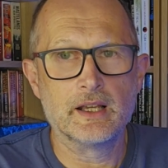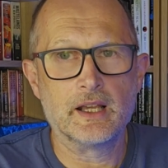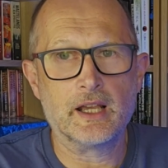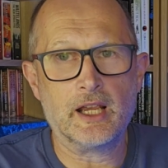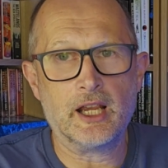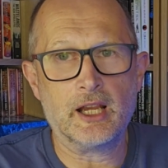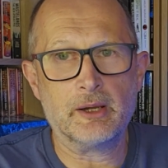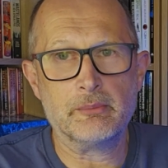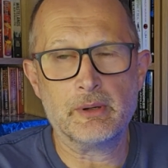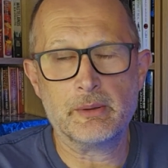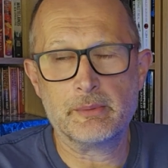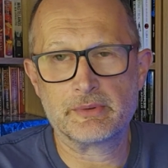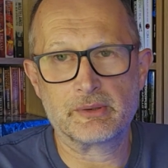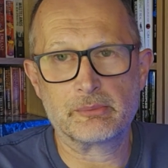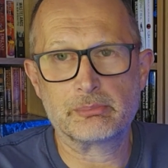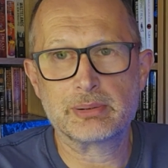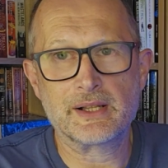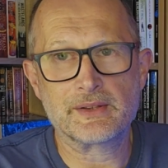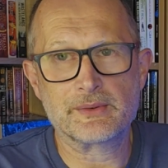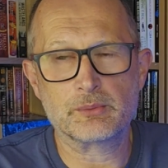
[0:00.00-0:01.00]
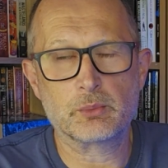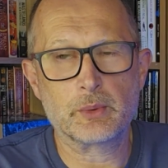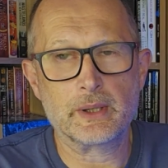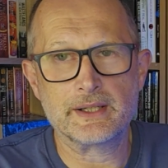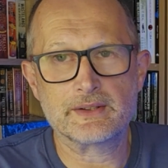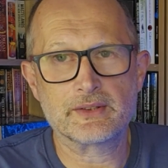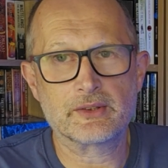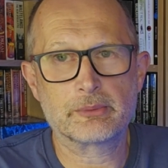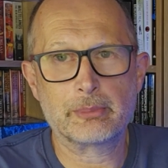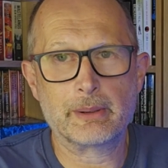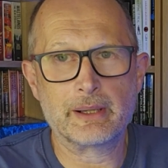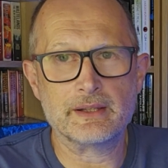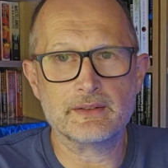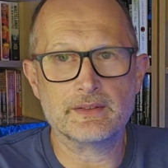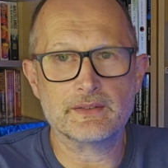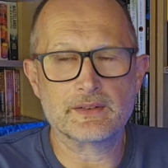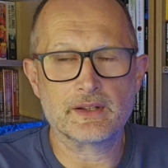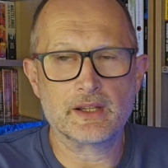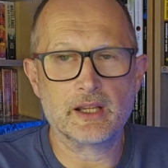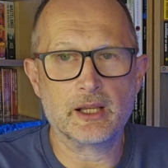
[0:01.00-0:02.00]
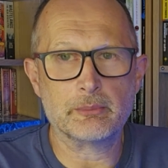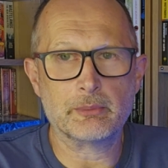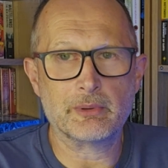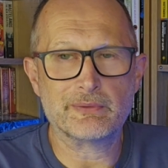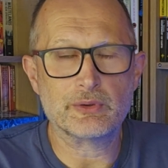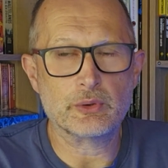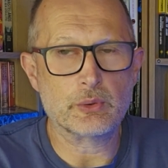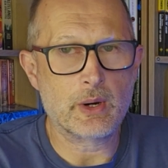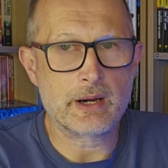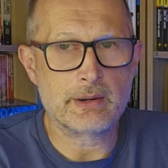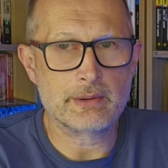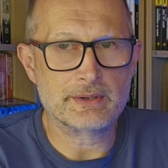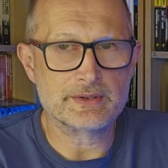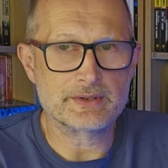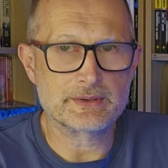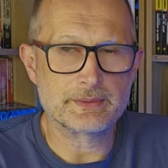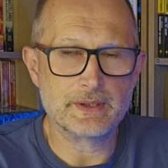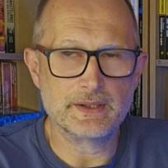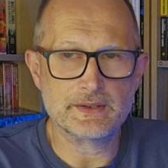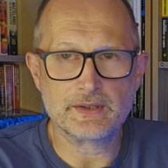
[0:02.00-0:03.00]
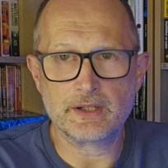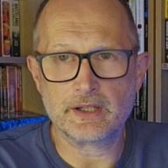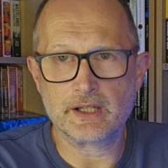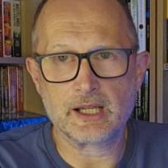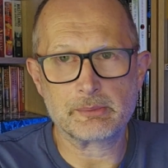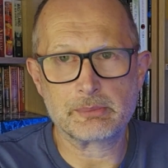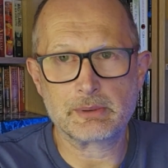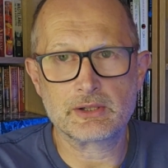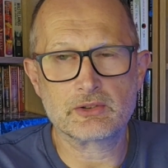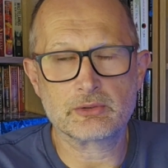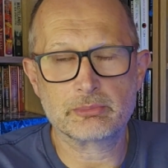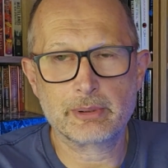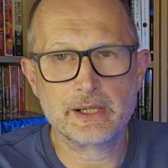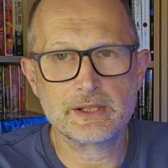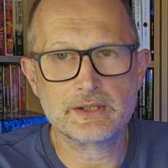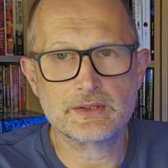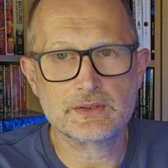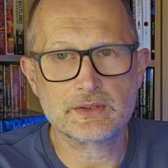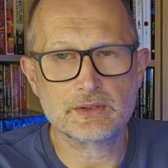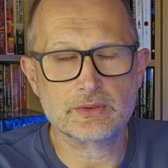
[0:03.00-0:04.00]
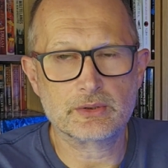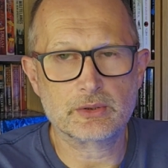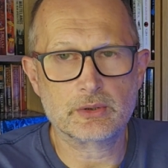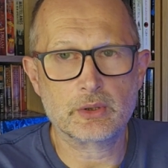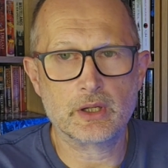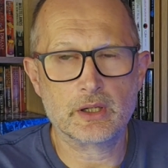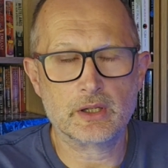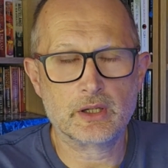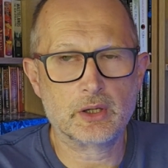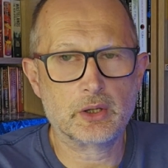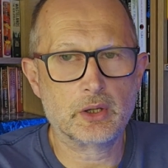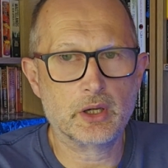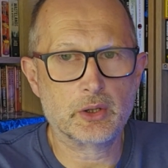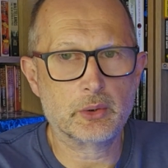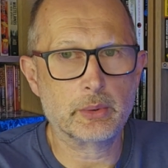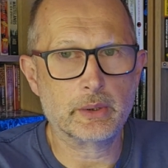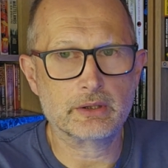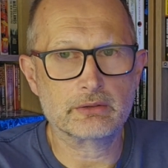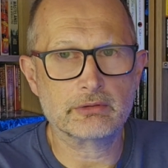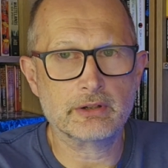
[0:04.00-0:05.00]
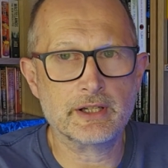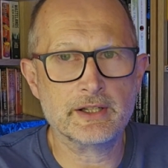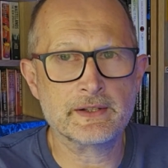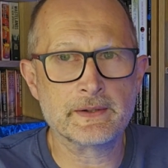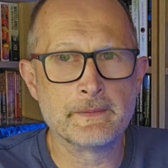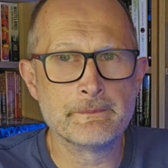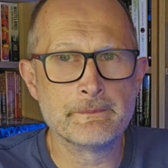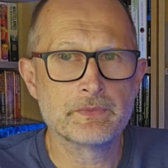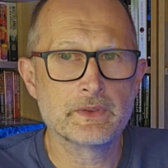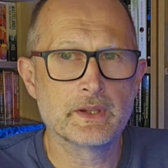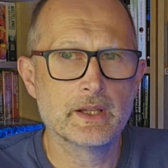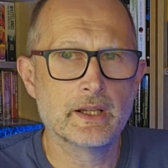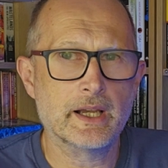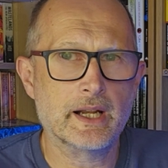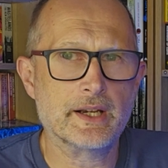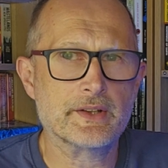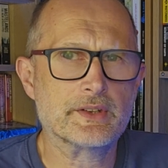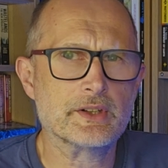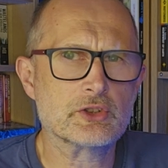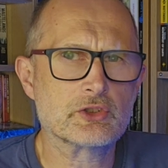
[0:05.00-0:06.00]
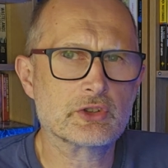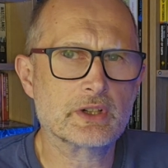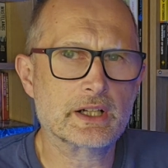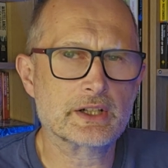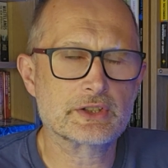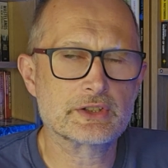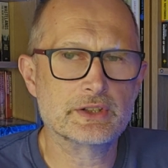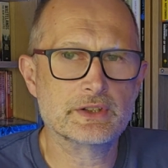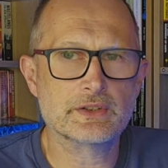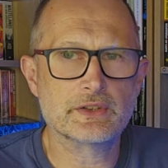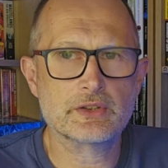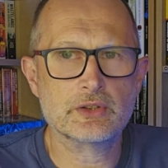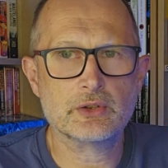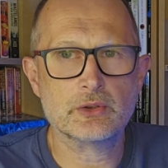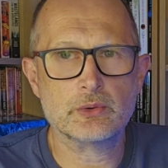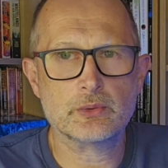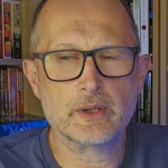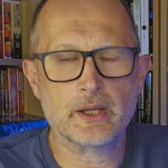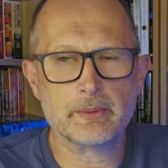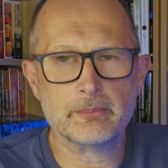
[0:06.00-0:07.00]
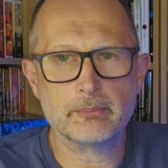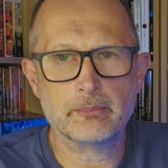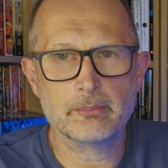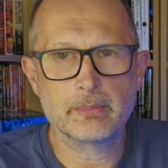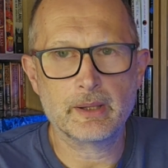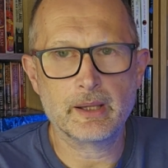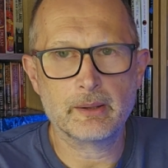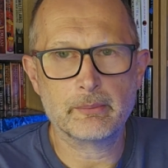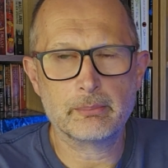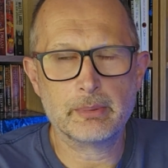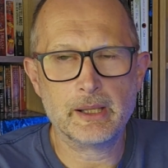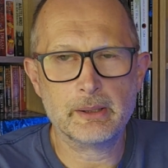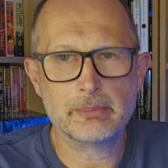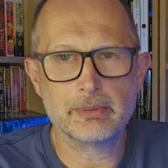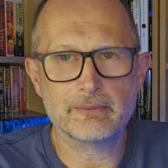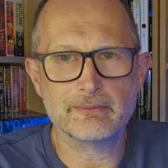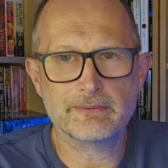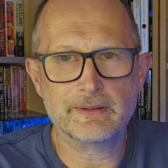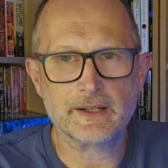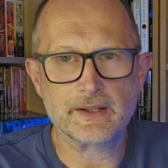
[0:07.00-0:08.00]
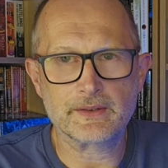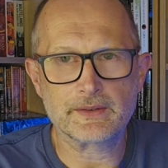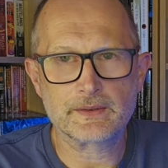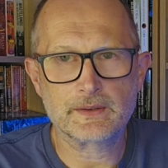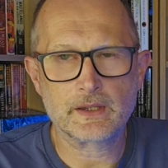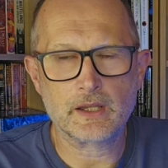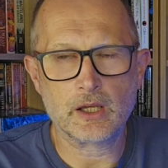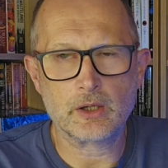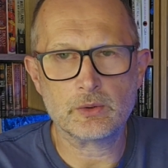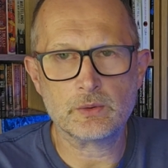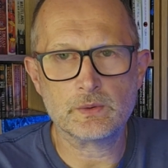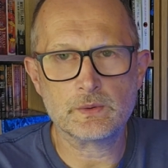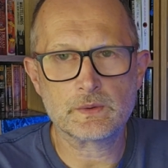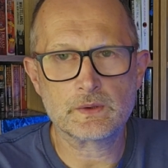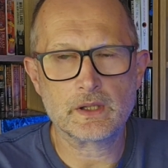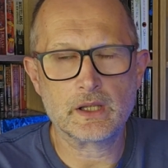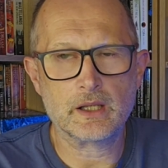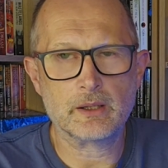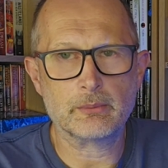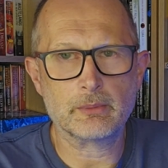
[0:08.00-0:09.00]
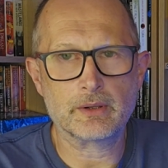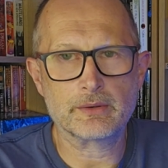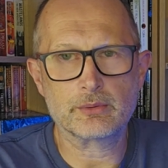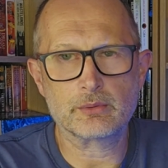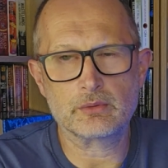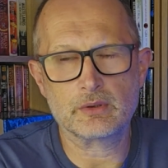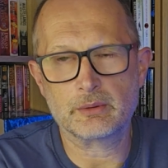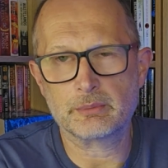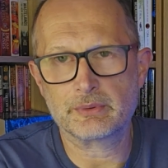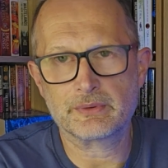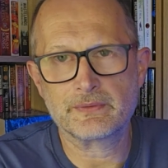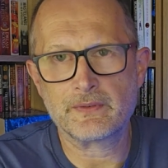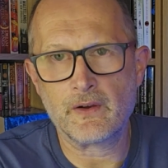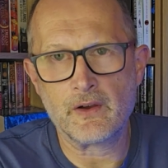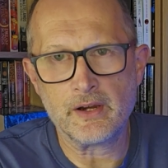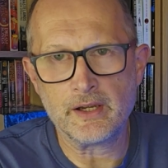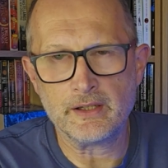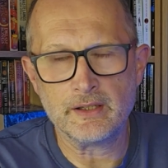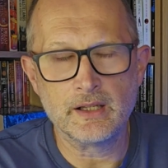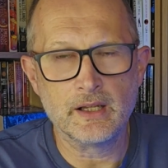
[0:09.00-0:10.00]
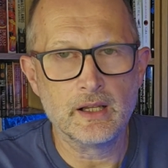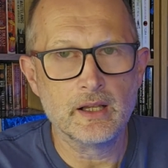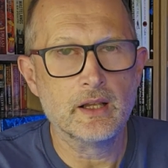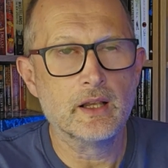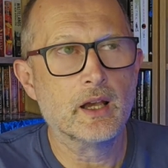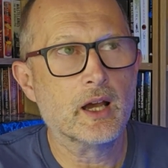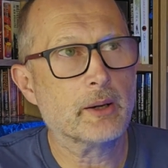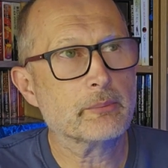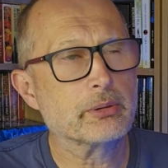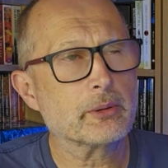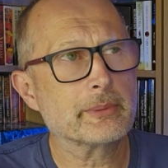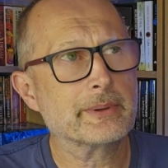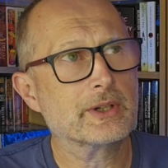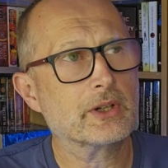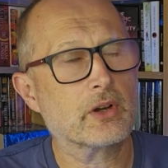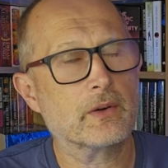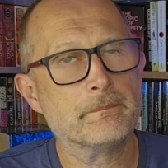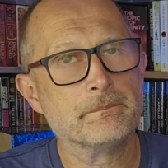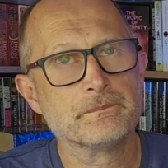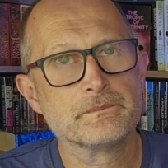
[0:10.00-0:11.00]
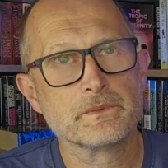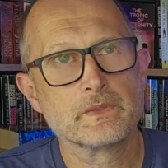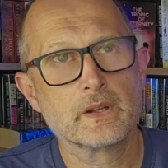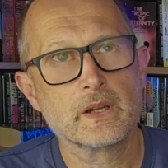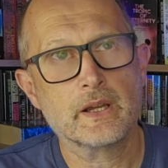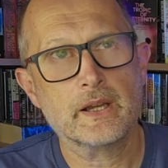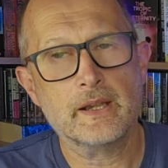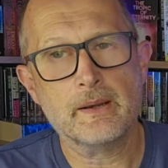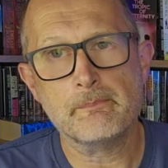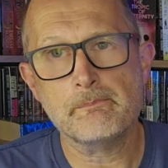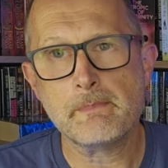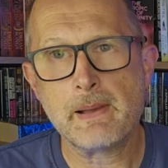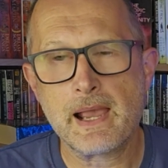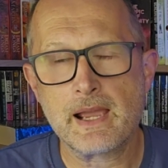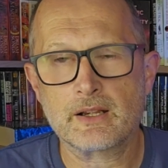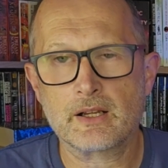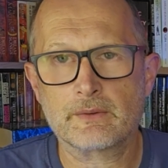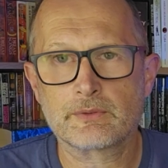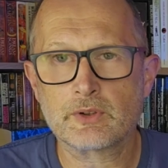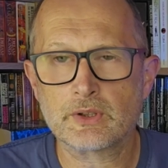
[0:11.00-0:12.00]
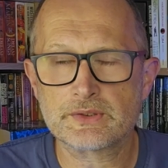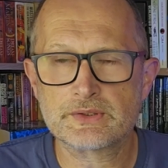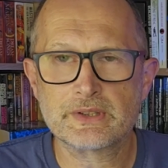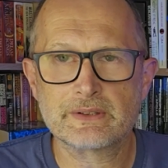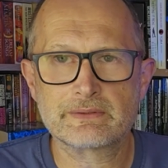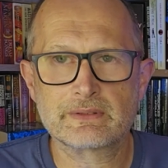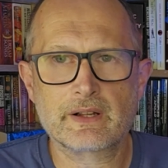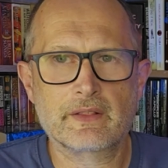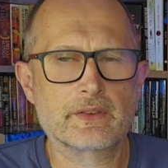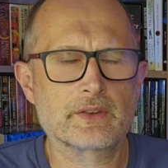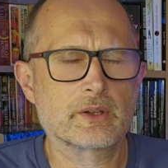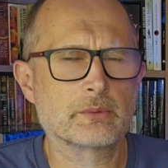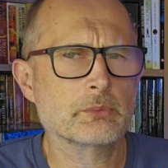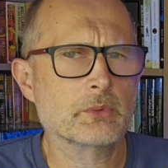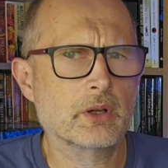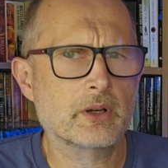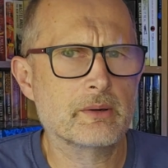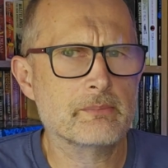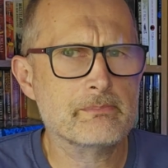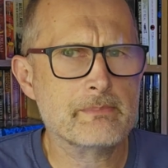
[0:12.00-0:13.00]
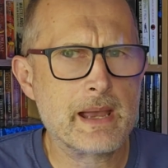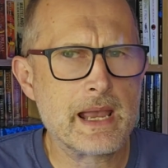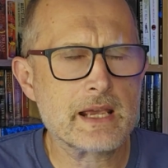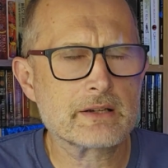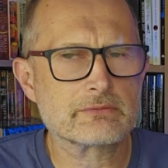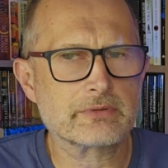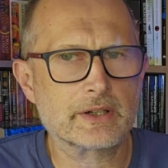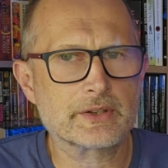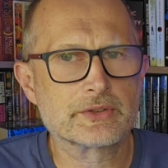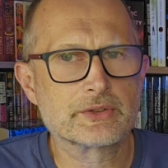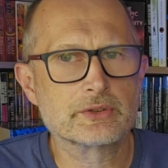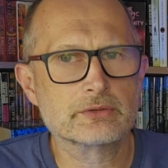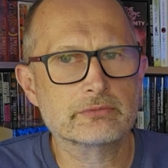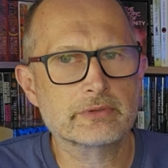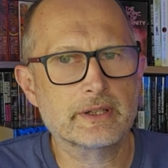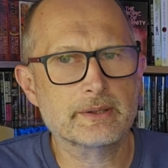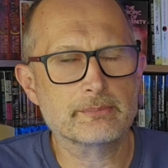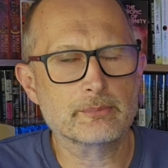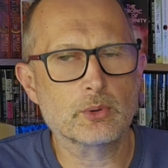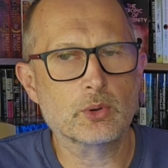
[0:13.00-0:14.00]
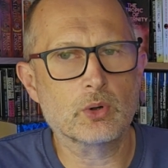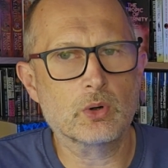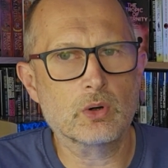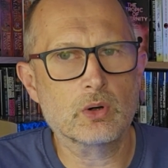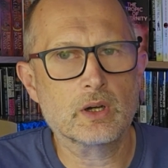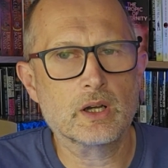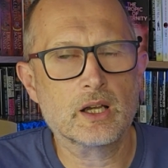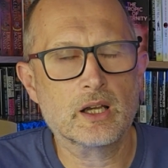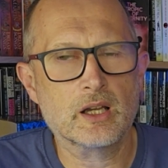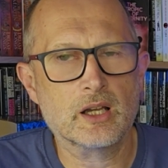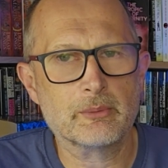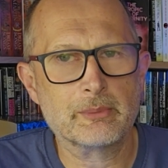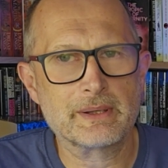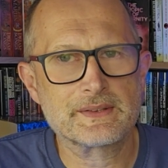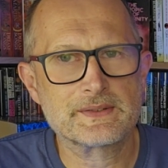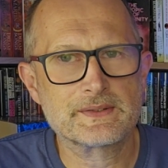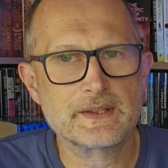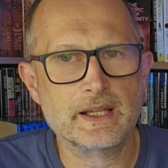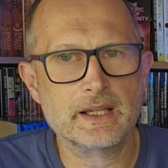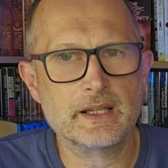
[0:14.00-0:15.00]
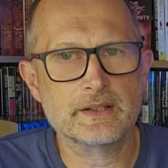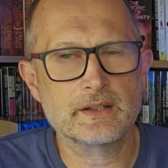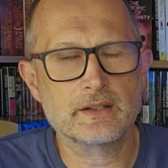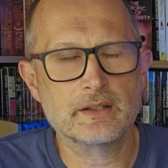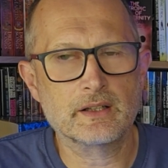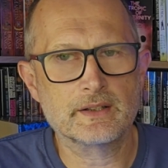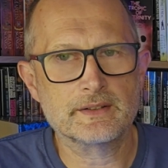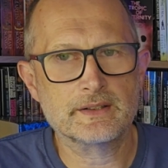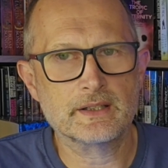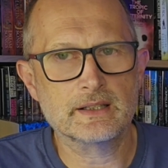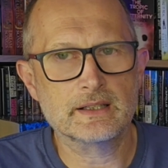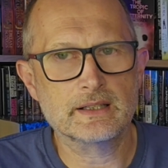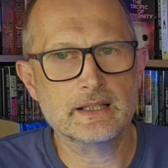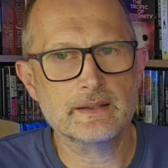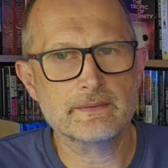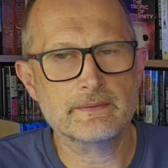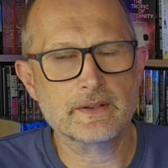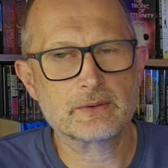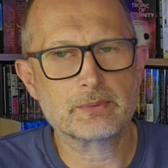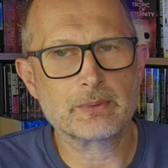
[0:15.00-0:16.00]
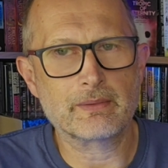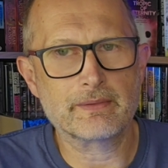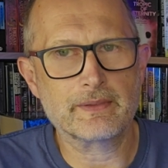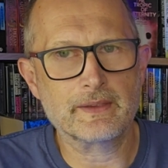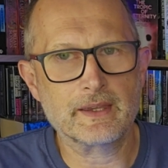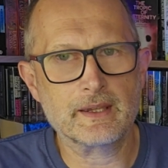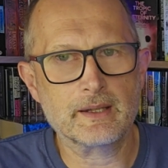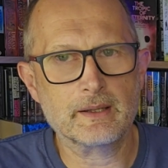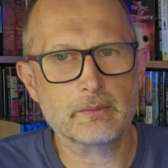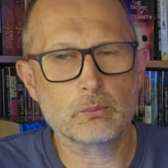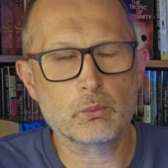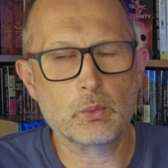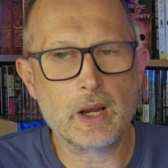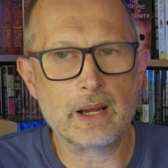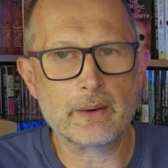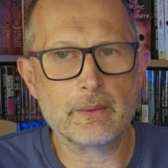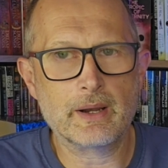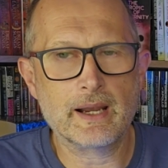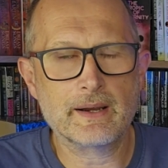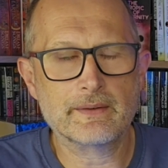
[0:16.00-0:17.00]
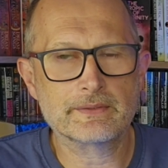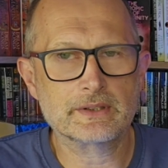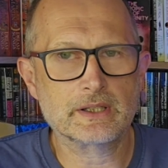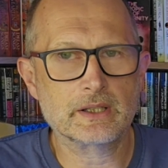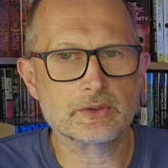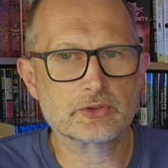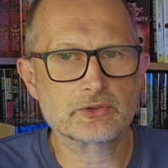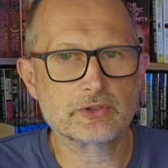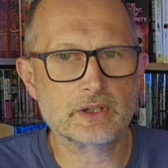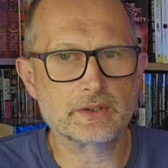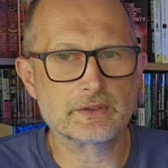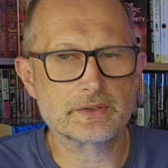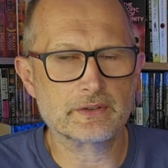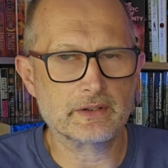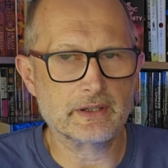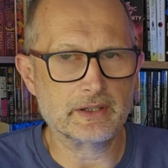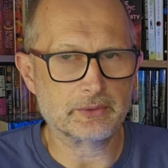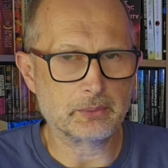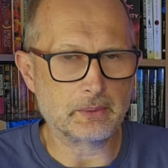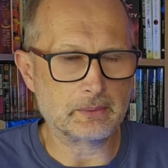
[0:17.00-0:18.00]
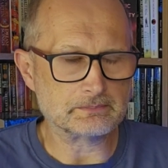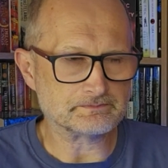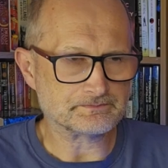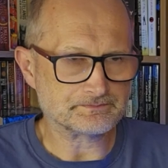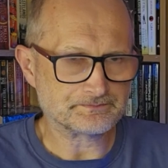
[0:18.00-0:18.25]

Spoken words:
It was a pleasant way to spend a few hours. It's only a couple hundred pages, so it's a quick read. And as introduction to Pip and Flinks goes, I thought it was fine. I'm probably not in a mad... I've got several others. I'm not in a mad rush to read more, I must say. I didn't leave this one thinking, wow, I have to go straight on to the next one.